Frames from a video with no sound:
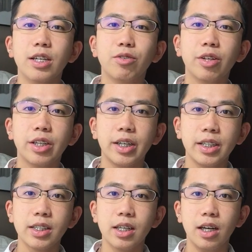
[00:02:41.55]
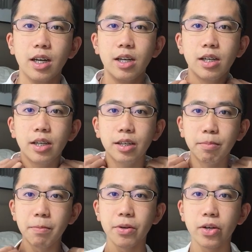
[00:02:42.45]
It's really nice.
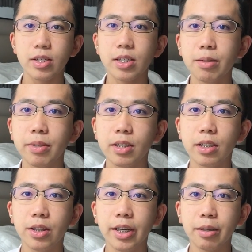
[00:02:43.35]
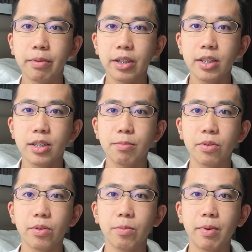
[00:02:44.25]
It might be hard to see because of the lighting, but it does
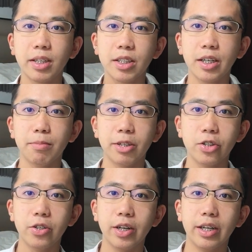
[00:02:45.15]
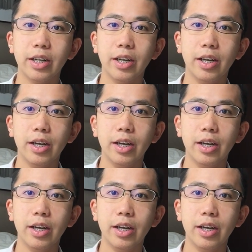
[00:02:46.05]
match kind of my shirt, and